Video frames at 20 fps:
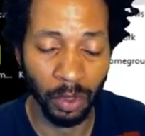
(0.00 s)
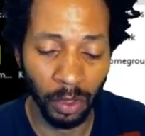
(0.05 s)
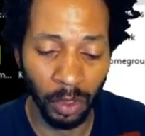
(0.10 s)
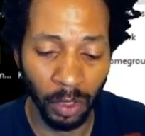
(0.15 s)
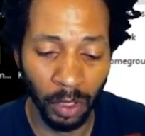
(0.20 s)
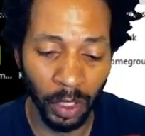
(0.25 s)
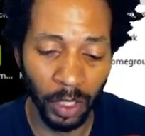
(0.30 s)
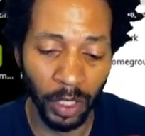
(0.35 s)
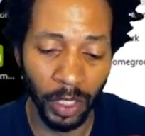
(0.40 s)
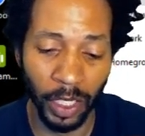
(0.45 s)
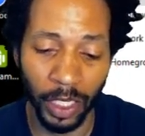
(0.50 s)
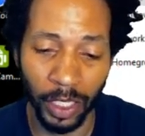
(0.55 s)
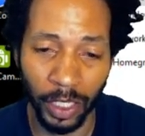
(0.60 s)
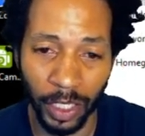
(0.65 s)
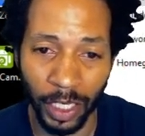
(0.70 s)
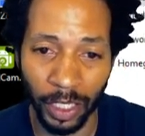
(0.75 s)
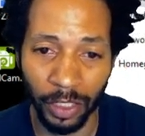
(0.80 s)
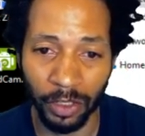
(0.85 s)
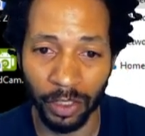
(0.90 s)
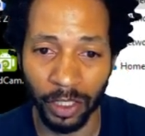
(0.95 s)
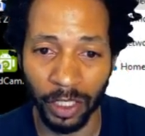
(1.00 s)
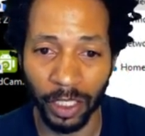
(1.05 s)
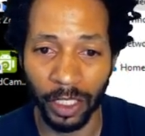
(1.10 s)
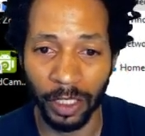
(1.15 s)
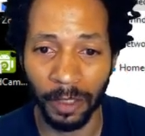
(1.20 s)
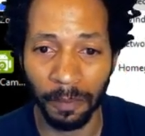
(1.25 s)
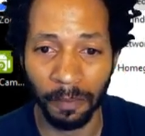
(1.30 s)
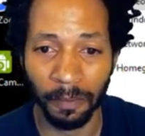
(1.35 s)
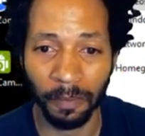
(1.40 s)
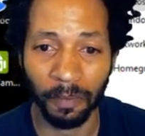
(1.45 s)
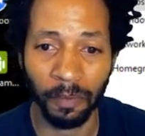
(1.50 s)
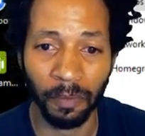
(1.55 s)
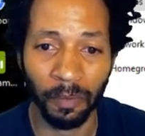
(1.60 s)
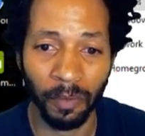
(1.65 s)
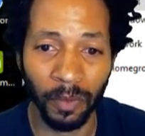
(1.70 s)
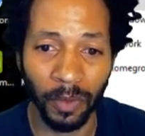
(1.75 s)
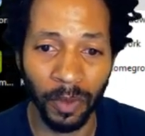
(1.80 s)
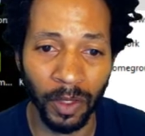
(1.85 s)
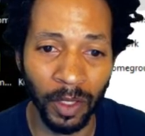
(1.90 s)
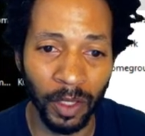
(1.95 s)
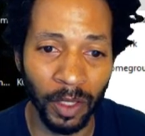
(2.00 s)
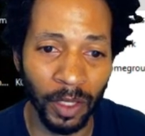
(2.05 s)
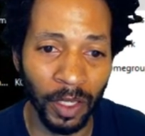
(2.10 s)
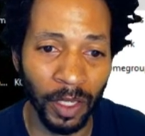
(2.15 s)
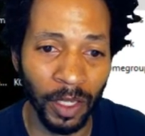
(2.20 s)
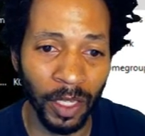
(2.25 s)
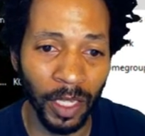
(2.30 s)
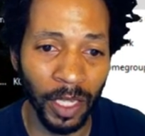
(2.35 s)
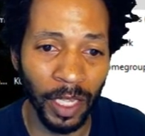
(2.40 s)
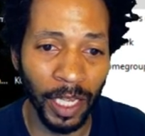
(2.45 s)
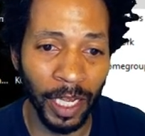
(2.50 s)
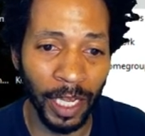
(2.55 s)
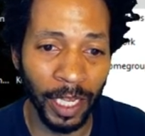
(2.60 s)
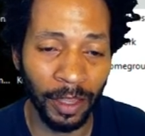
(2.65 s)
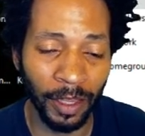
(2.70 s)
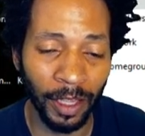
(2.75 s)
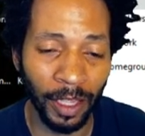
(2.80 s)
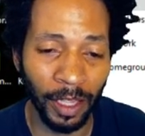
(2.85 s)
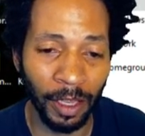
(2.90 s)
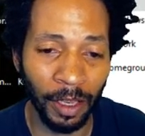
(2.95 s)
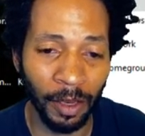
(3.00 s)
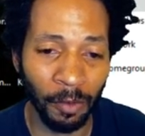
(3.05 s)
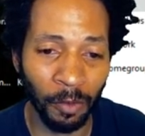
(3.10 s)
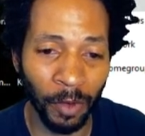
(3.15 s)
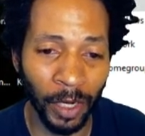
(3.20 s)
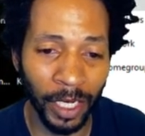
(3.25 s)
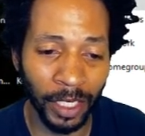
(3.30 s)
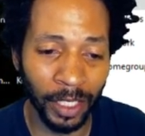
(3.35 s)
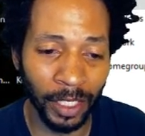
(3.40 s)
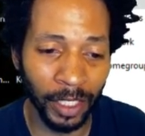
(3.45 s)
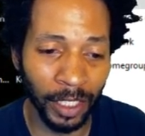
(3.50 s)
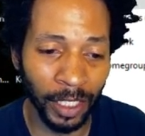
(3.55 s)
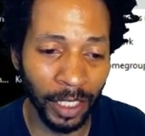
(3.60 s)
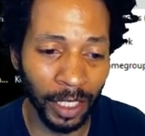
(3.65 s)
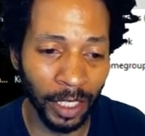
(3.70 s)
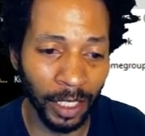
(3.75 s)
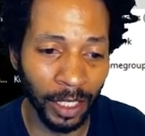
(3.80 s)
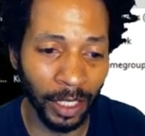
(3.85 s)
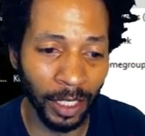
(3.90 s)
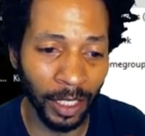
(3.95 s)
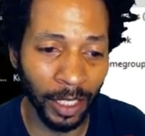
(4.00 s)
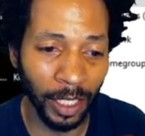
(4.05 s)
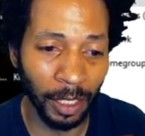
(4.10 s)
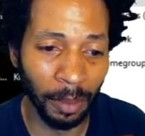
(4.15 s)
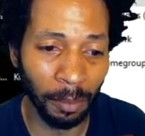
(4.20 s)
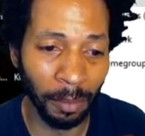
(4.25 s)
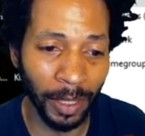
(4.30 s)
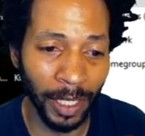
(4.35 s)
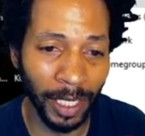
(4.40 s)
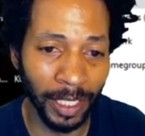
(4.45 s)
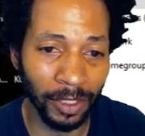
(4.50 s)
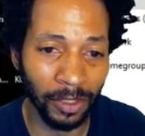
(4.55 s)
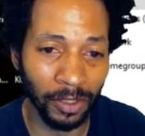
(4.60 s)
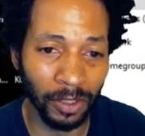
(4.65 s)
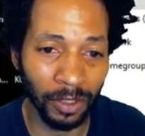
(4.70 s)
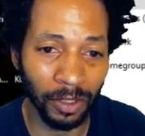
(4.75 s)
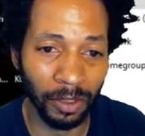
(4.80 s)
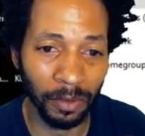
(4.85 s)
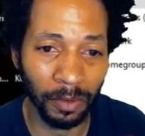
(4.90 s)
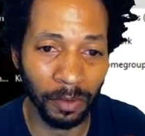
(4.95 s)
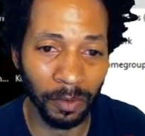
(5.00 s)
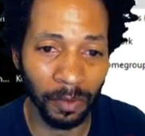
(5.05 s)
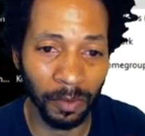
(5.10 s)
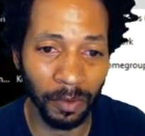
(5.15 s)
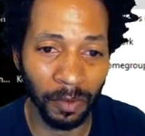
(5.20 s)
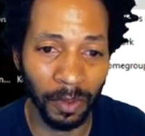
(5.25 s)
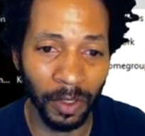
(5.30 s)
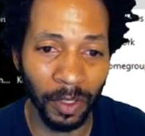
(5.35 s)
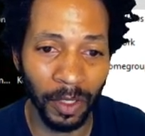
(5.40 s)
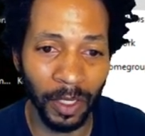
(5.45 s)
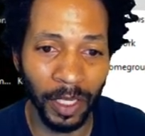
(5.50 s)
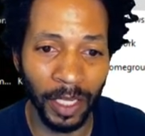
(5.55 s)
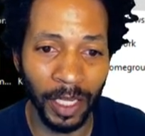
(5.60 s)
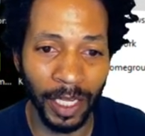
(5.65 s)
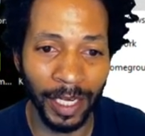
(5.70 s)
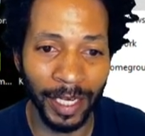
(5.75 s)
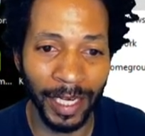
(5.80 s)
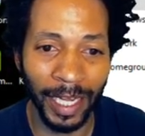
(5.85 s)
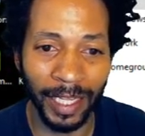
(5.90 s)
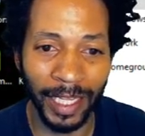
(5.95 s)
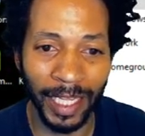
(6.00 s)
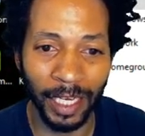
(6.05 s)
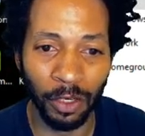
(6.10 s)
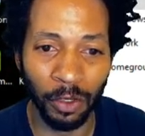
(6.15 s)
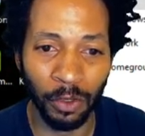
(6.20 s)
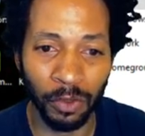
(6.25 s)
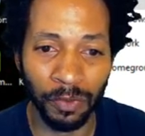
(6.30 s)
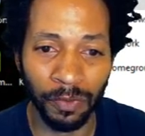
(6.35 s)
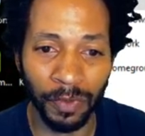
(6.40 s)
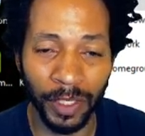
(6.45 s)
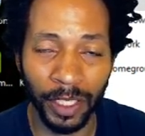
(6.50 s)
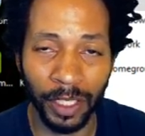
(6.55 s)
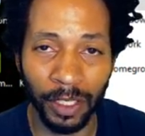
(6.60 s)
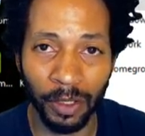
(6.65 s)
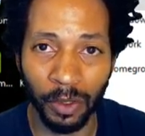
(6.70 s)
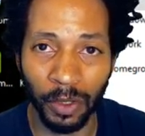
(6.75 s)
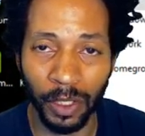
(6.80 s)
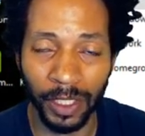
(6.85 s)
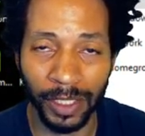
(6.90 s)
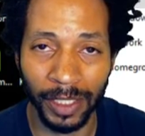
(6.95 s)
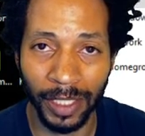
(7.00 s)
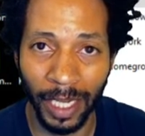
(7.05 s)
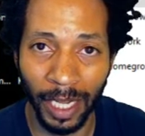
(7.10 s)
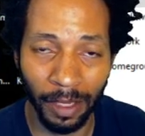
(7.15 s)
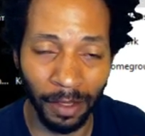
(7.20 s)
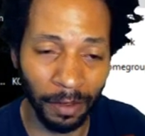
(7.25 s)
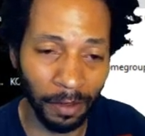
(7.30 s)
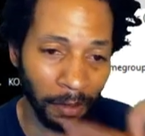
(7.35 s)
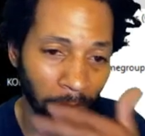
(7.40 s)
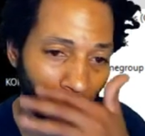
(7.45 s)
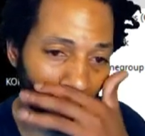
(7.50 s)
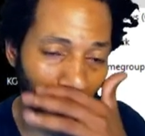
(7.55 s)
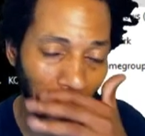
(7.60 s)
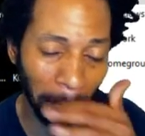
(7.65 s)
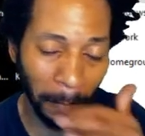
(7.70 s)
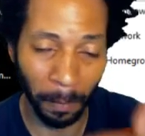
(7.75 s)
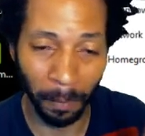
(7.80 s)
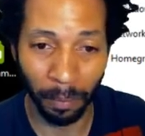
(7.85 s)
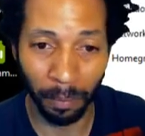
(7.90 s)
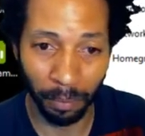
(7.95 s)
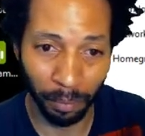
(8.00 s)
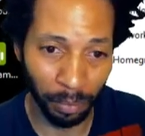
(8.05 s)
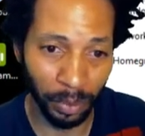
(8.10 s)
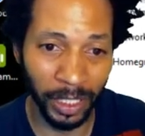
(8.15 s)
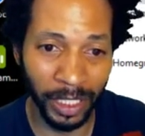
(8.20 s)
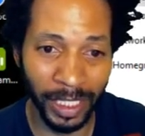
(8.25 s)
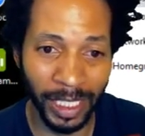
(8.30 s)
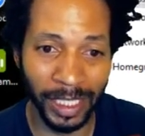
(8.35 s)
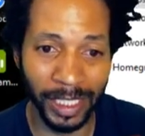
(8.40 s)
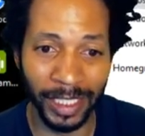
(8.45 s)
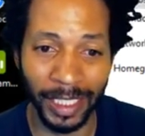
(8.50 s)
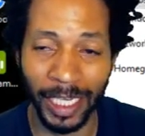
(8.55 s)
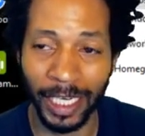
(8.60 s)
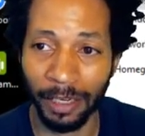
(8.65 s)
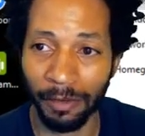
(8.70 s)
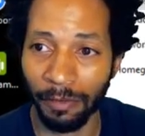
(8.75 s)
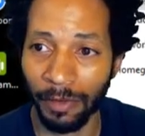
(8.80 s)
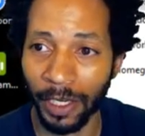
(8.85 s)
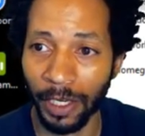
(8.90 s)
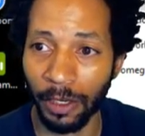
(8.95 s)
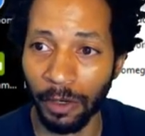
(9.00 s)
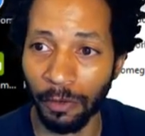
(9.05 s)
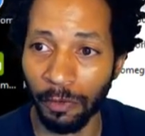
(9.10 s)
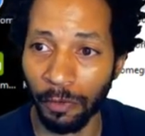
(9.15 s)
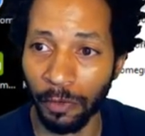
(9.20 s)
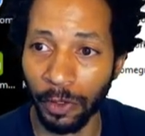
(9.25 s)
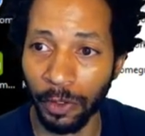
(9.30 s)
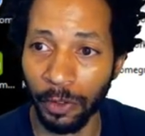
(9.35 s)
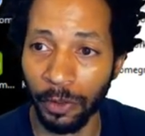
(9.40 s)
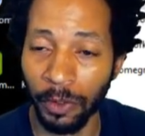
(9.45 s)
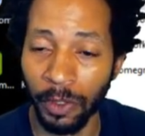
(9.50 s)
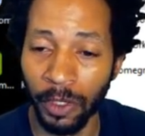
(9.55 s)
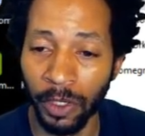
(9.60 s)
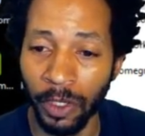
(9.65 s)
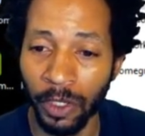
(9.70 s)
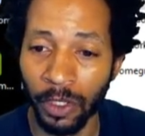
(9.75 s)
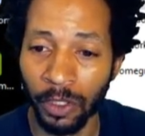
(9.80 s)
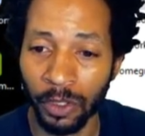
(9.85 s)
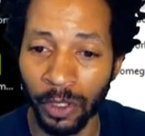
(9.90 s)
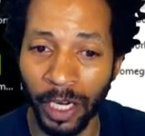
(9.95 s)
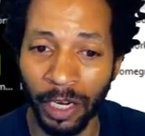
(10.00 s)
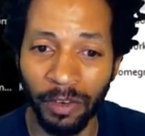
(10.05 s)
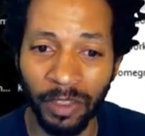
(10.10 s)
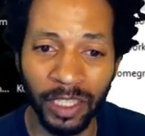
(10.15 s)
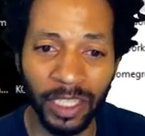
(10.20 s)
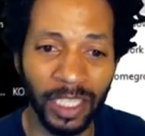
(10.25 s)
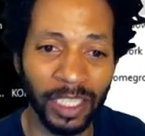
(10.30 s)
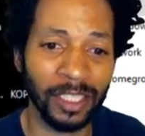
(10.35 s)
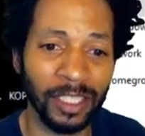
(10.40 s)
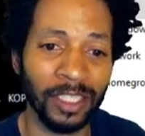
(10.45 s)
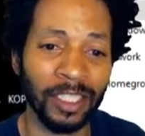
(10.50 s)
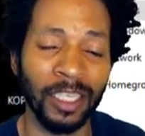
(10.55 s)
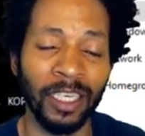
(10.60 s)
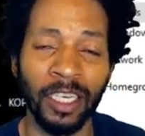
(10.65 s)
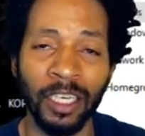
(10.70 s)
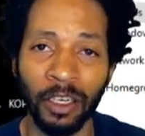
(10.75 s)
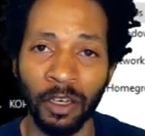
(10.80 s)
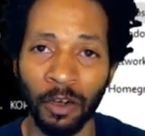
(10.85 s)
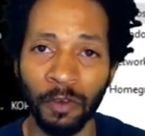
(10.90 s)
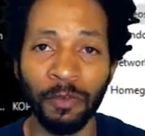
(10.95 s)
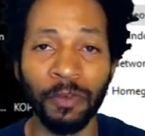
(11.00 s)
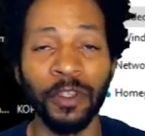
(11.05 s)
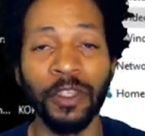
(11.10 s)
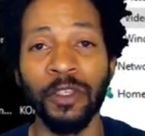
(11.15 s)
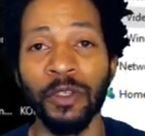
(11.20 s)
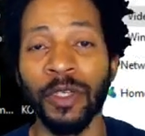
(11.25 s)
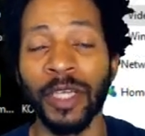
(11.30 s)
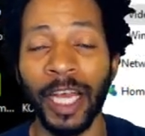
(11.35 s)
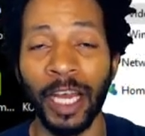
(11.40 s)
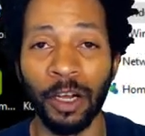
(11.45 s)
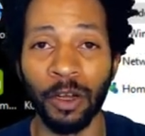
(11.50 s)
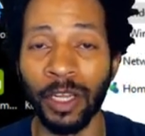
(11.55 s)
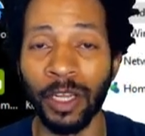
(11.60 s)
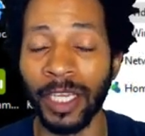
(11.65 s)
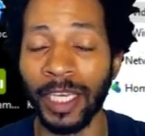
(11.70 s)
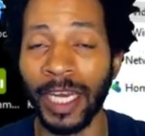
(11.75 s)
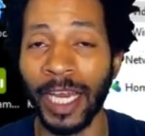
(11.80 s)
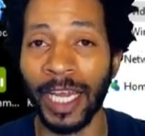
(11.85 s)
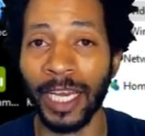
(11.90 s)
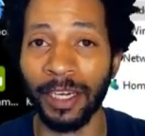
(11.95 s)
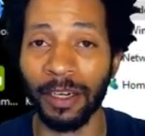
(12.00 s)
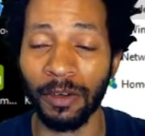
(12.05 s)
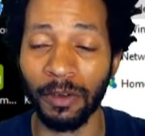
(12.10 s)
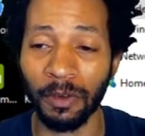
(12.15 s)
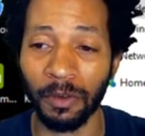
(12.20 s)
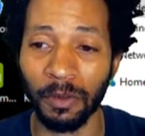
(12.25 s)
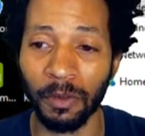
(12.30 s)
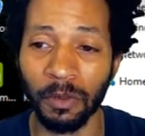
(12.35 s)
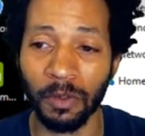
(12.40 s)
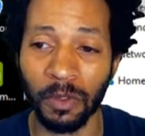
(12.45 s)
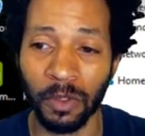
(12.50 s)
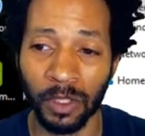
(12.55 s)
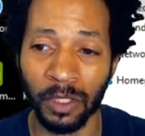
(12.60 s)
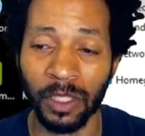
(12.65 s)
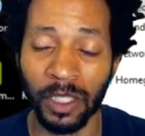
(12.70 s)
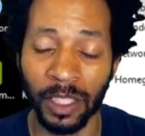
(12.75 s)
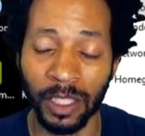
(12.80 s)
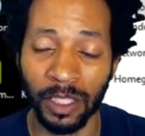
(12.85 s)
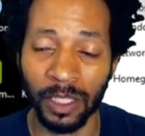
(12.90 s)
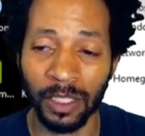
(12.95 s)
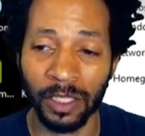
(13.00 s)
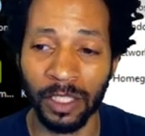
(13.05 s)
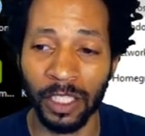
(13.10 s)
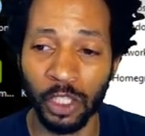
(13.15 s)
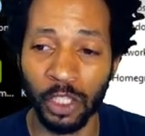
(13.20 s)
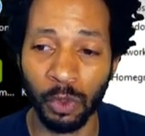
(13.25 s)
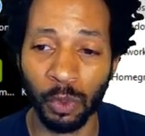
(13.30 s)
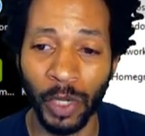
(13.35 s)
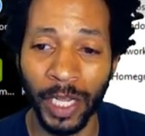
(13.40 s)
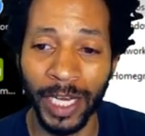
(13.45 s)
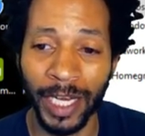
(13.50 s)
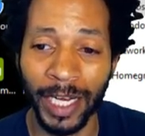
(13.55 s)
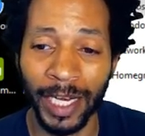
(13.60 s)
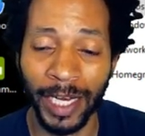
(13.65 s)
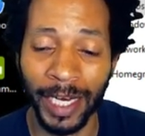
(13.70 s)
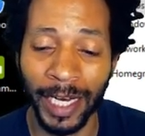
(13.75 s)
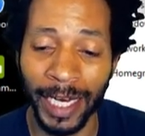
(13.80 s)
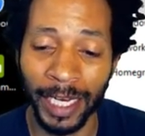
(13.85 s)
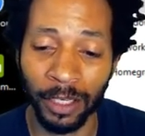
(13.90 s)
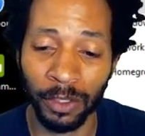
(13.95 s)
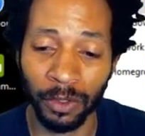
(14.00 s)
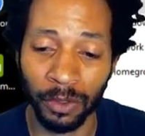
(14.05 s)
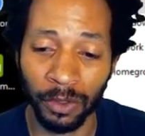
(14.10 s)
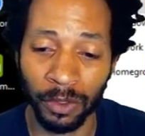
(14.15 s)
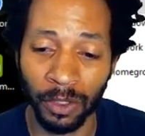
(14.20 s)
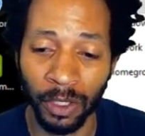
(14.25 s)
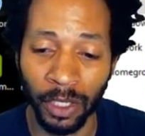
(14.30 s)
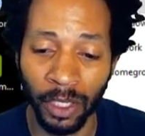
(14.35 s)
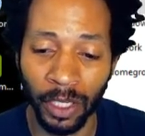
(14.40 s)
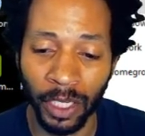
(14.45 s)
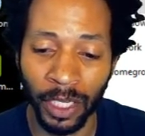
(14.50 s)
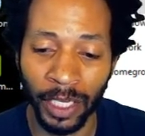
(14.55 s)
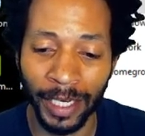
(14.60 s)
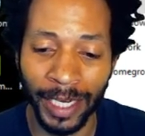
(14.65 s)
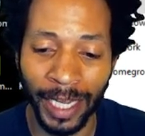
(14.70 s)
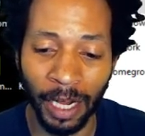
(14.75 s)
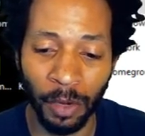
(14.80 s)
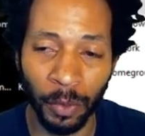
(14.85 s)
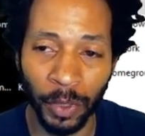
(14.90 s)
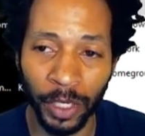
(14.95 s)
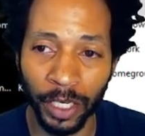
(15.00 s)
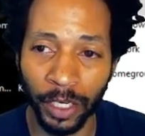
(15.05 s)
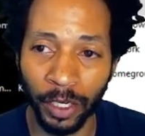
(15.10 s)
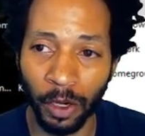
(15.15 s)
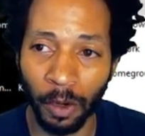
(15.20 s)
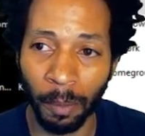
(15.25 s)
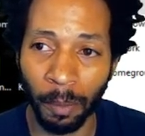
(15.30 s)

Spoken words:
Hit the enter key, and then right click and paste. And now that host video is now the pre-designated video for you. So everything's done. Hopefully you got all of that situated and handled. Now we can go back